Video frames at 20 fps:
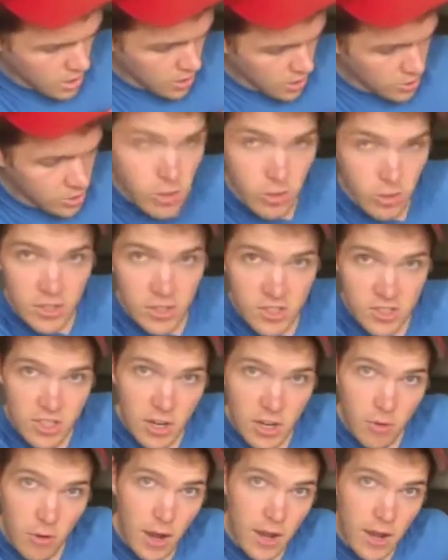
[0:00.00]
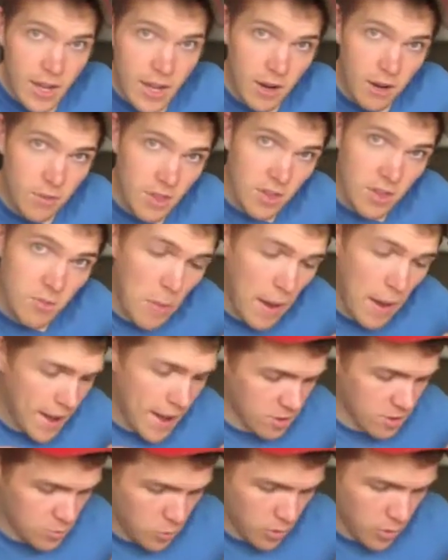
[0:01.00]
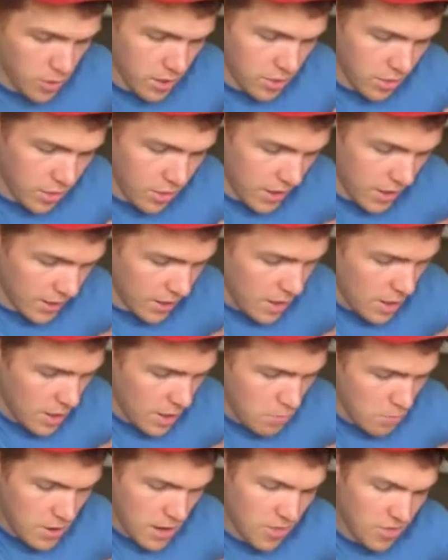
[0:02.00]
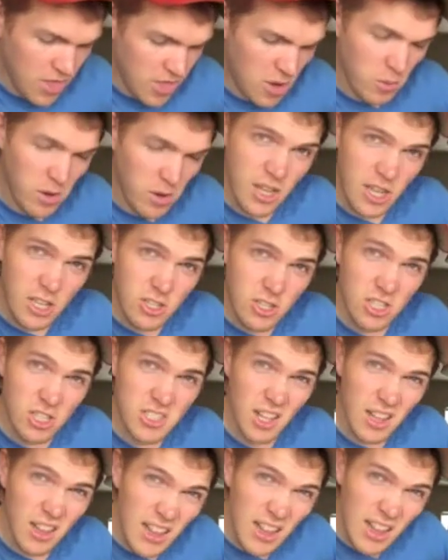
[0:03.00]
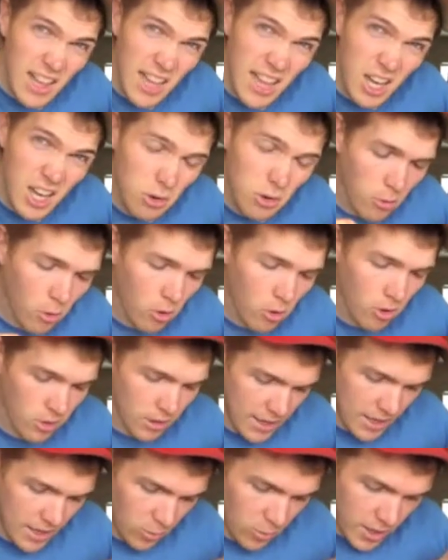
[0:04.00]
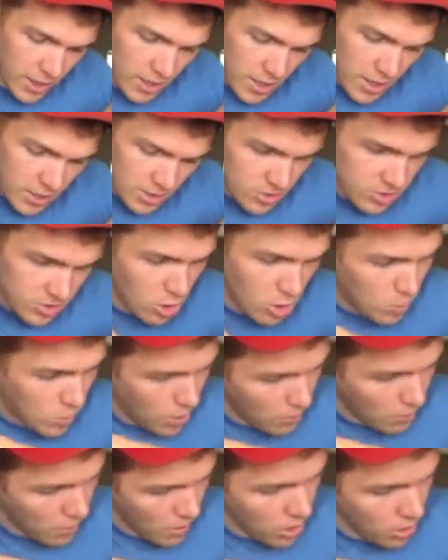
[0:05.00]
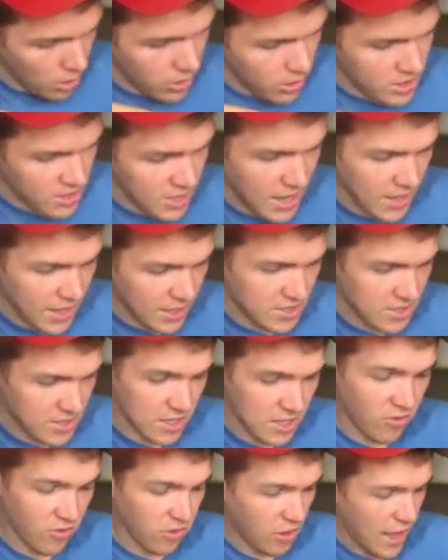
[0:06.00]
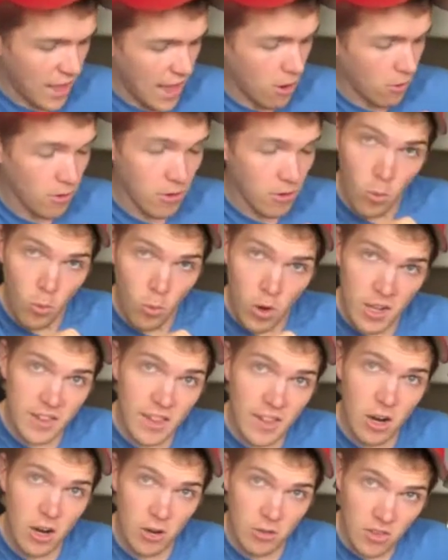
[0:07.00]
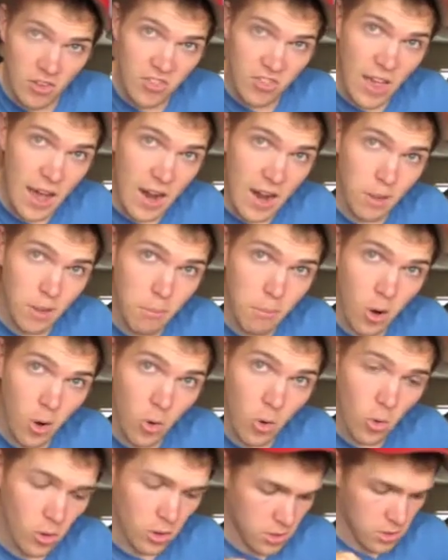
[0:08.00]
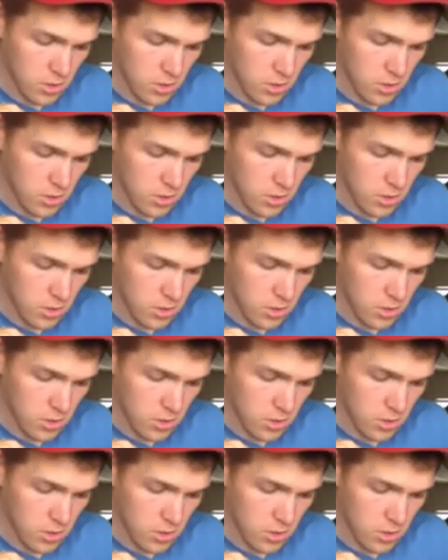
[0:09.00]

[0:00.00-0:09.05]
As you can see right here, this batter's pretty thick, but I think we need just a little more liquid to scoop up all this excess flour and whatnot on the side of the bowl.